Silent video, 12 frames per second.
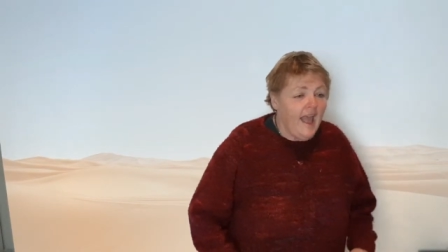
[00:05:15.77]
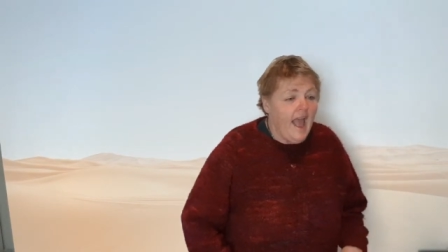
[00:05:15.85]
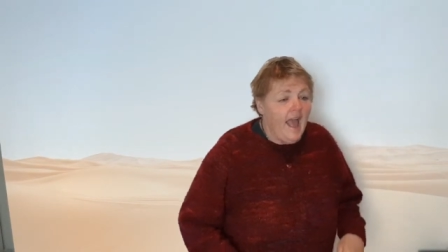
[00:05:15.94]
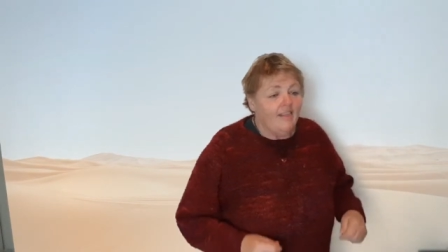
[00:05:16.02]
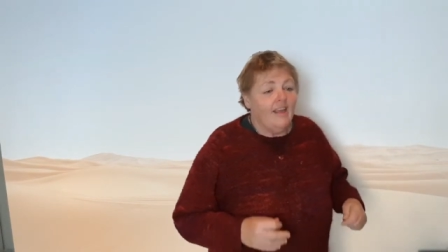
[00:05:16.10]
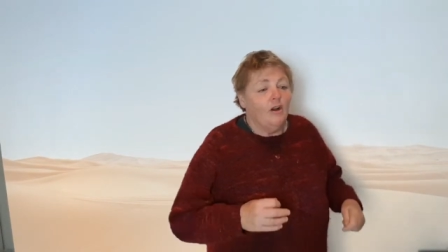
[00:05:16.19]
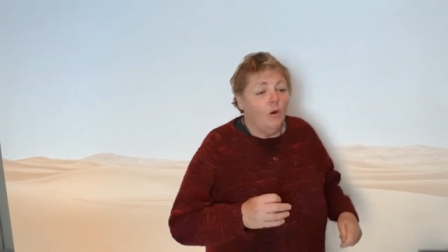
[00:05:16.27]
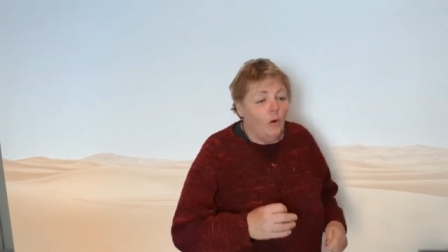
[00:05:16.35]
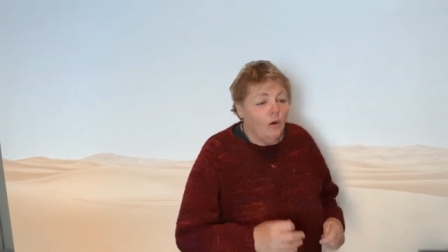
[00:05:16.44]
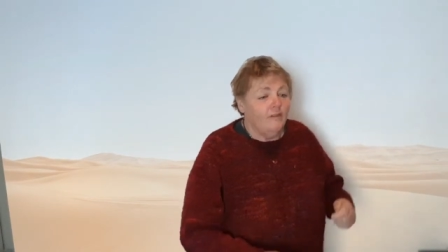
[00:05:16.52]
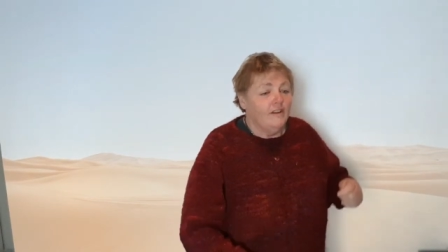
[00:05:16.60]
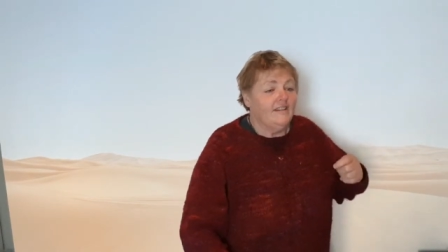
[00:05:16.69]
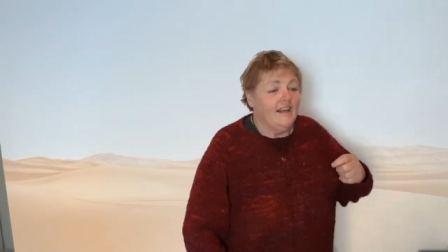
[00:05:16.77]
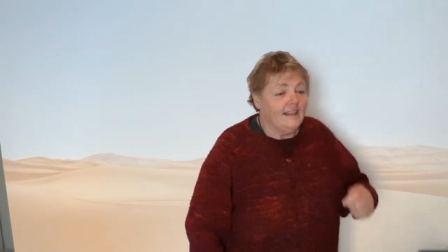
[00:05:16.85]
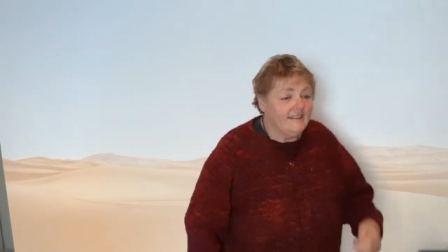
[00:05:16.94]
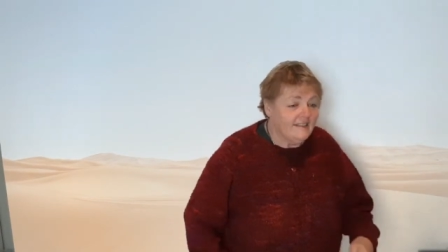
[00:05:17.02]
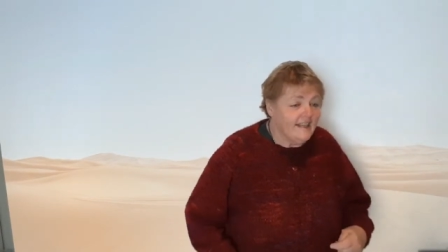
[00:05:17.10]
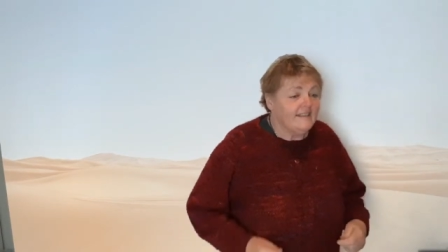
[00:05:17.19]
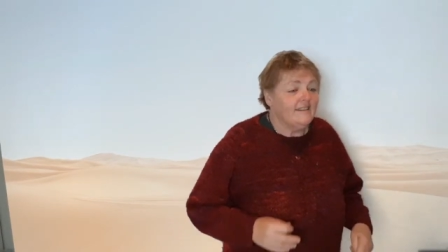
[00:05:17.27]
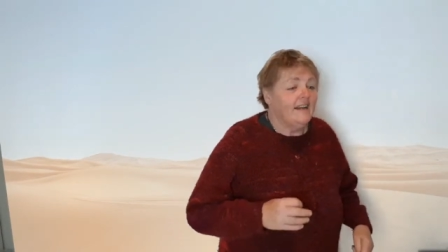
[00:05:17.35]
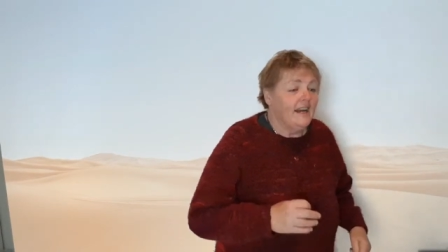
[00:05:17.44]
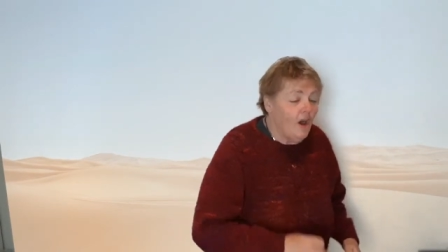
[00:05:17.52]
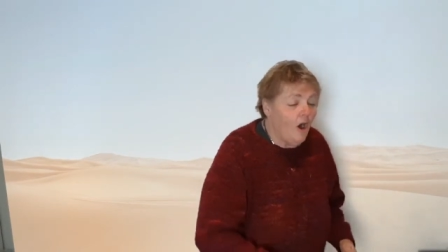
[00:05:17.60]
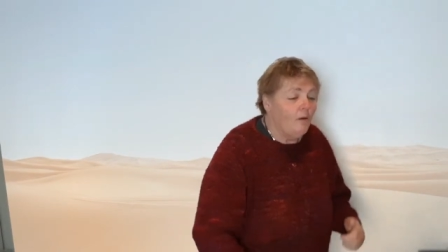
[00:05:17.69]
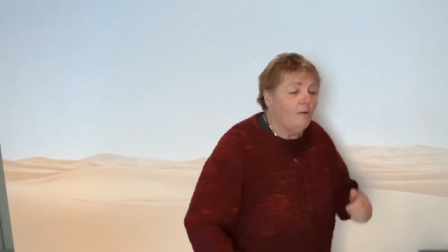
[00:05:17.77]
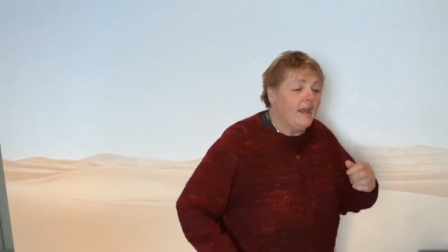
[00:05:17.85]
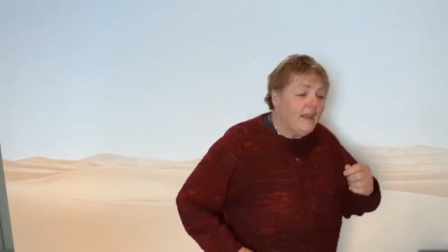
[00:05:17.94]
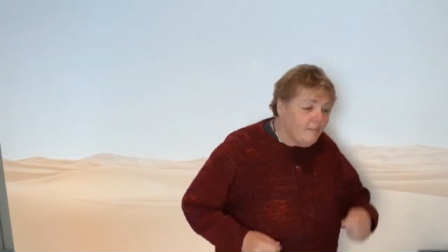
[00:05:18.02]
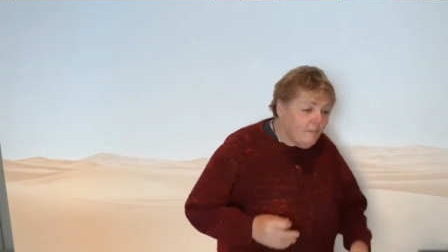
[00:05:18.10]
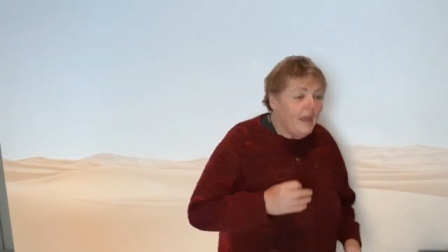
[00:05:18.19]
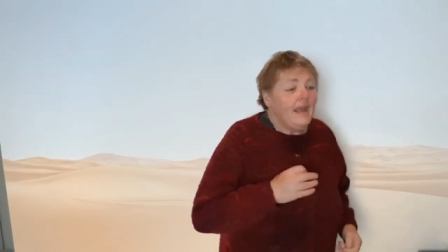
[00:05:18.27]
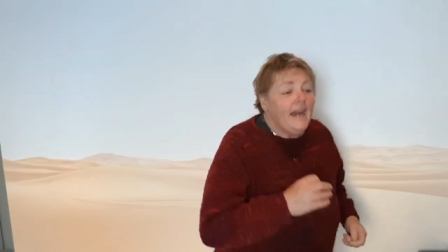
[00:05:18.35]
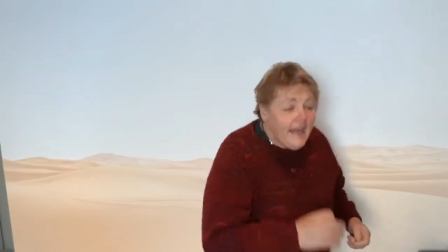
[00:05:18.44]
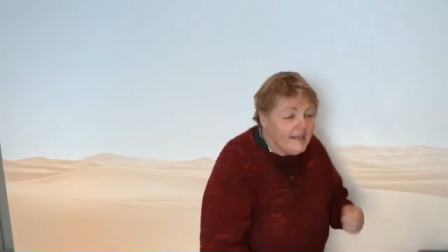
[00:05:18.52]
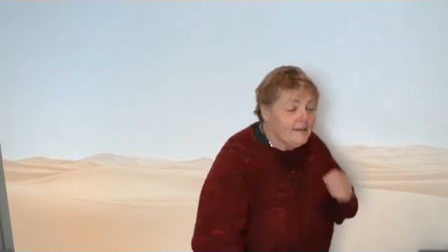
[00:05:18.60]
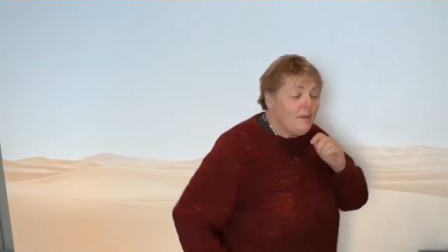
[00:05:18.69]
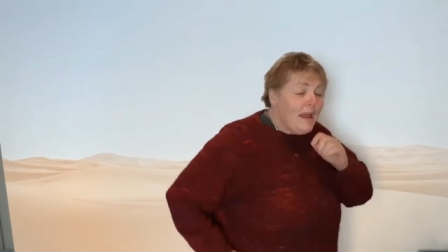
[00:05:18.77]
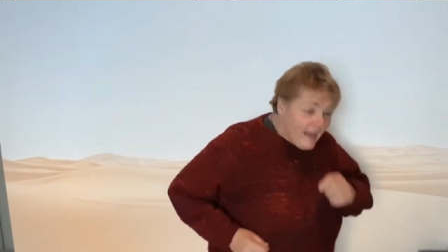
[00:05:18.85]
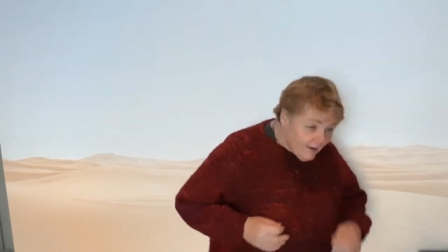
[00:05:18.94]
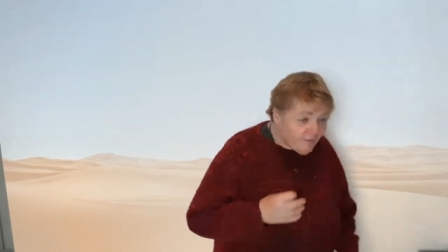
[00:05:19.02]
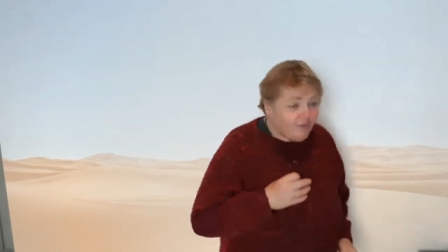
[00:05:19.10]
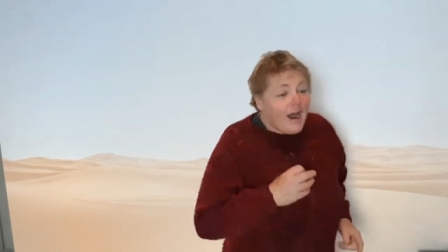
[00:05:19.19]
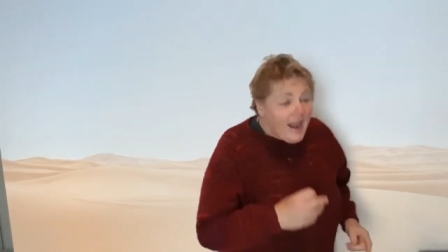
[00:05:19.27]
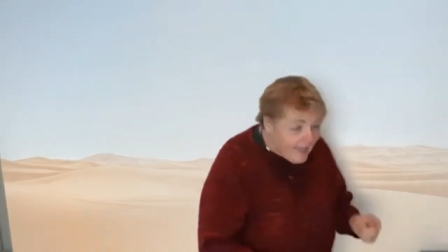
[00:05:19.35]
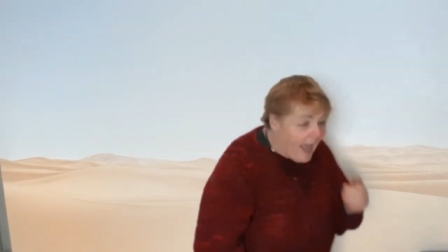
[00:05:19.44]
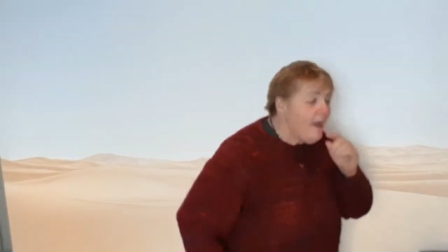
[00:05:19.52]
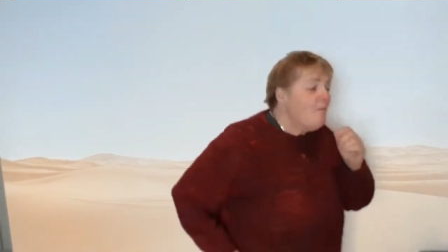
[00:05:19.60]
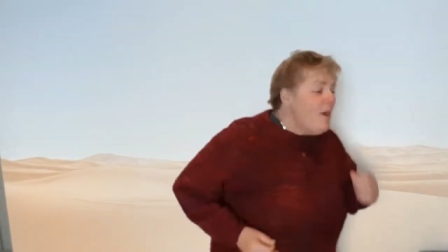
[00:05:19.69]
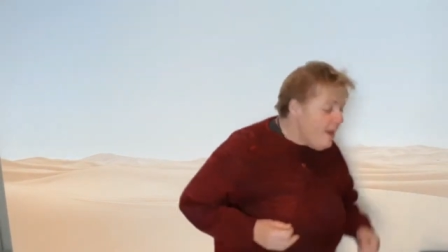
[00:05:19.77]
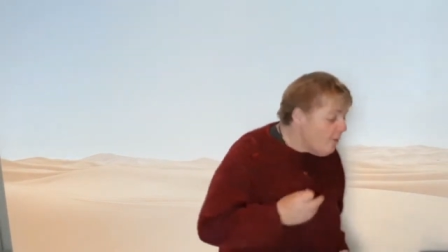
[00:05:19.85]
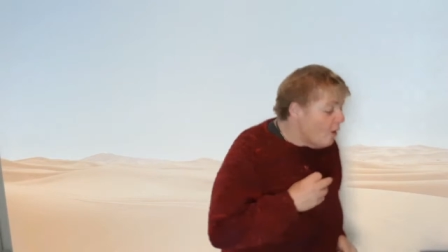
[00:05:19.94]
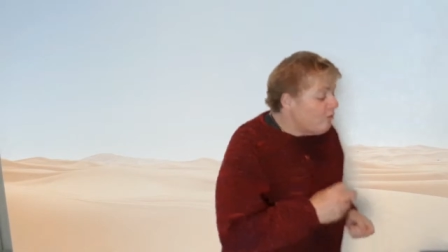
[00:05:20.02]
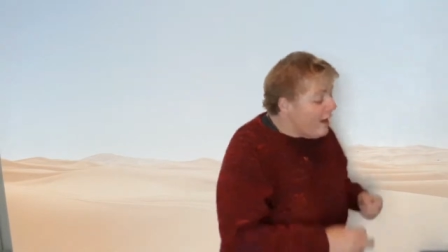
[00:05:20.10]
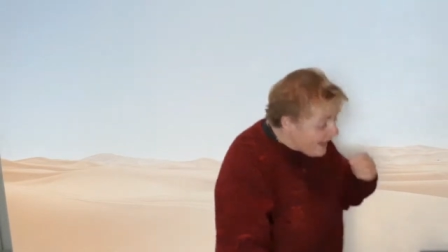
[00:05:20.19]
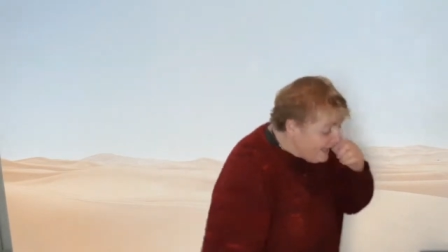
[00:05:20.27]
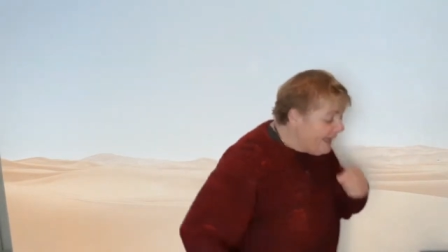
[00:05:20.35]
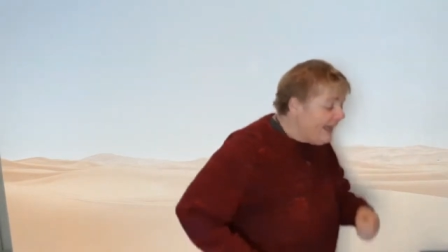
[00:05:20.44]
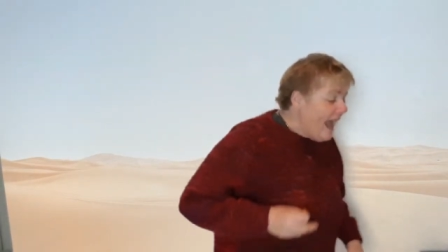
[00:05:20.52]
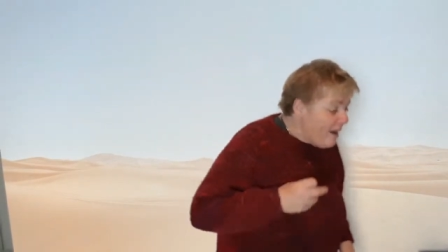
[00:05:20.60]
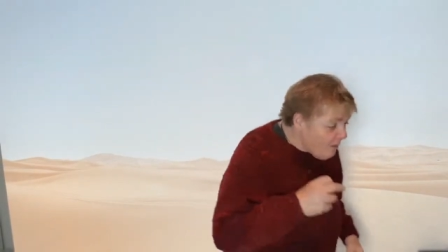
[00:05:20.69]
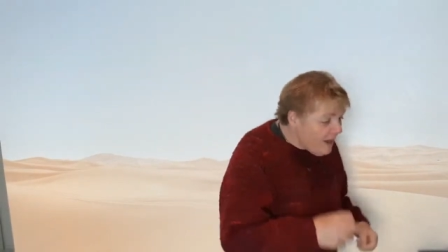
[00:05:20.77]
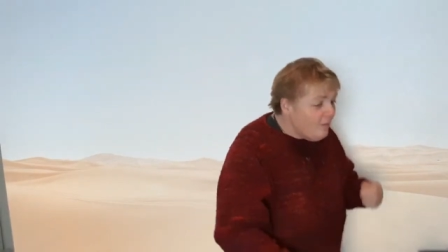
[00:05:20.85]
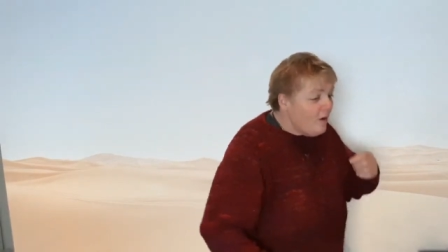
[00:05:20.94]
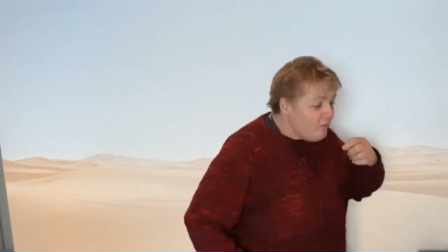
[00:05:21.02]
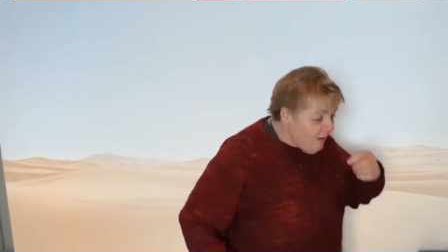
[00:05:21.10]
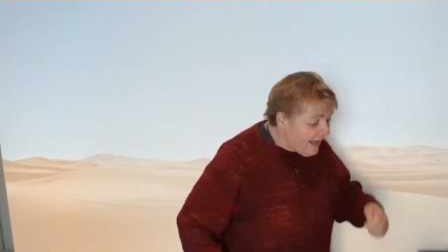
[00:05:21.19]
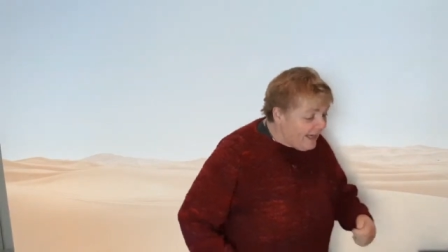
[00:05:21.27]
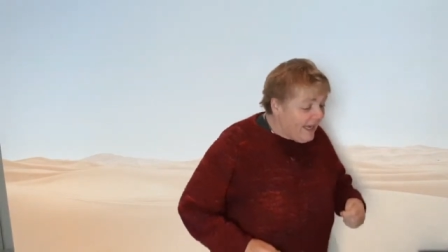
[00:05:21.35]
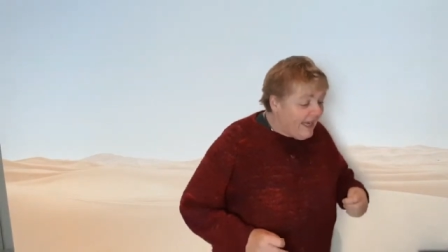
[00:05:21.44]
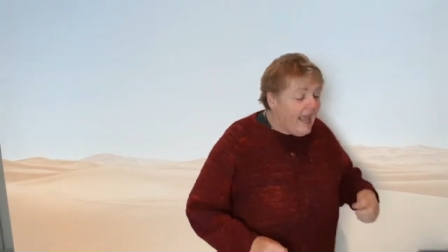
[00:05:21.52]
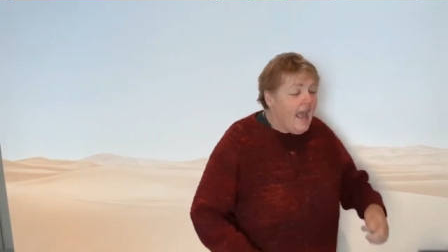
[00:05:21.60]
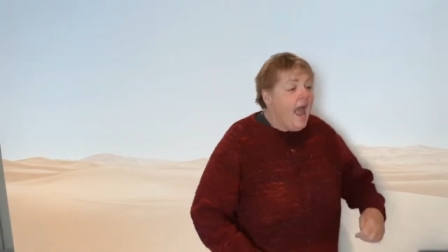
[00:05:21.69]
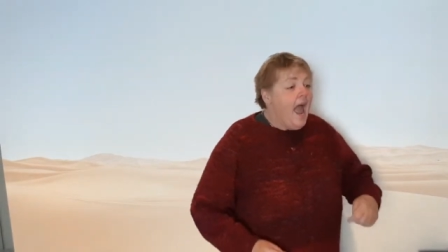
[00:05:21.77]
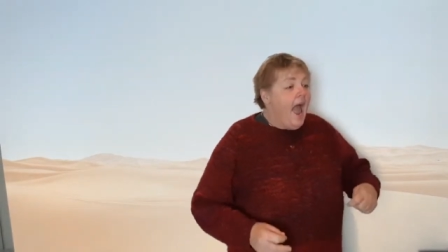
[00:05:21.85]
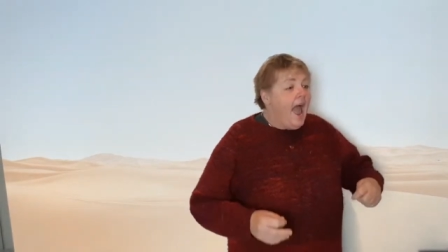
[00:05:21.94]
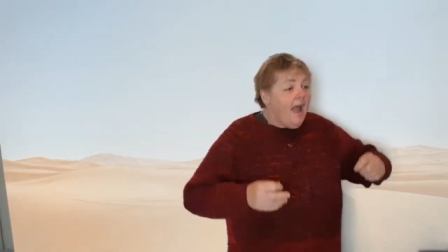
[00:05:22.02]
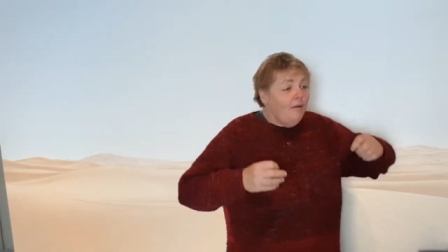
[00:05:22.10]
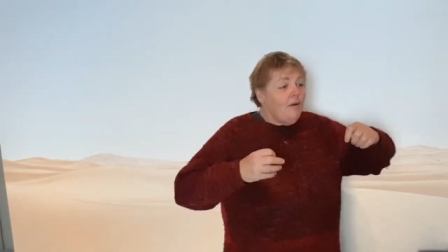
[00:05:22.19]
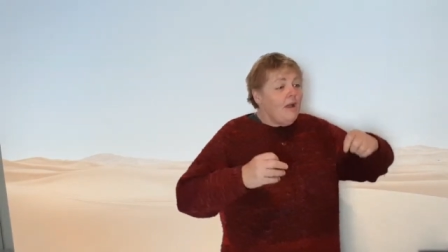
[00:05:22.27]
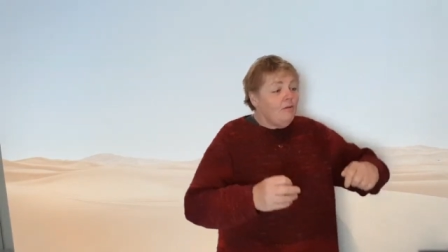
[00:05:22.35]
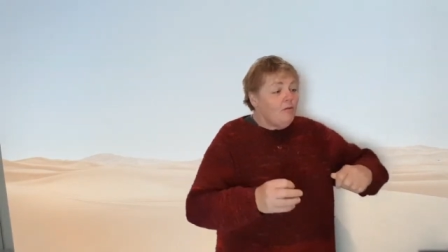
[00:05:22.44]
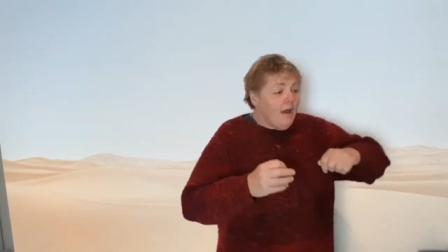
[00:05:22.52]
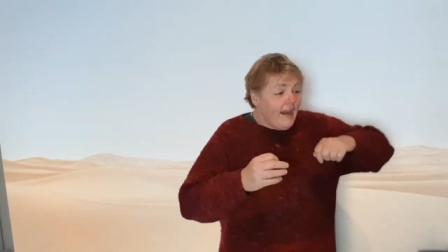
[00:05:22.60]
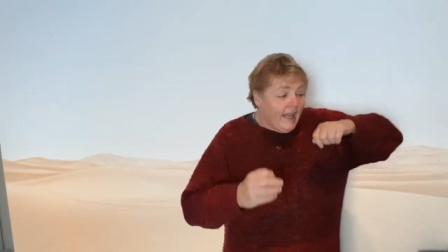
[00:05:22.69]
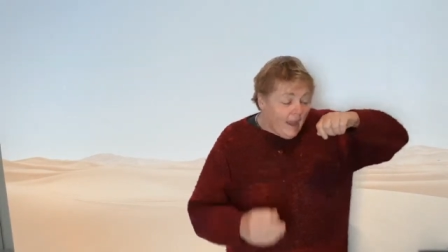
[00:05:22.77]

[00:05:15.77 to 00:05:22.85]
and then all of a sudden Cecily and I were competing to be in front, and we were running, and we were running, and we were running,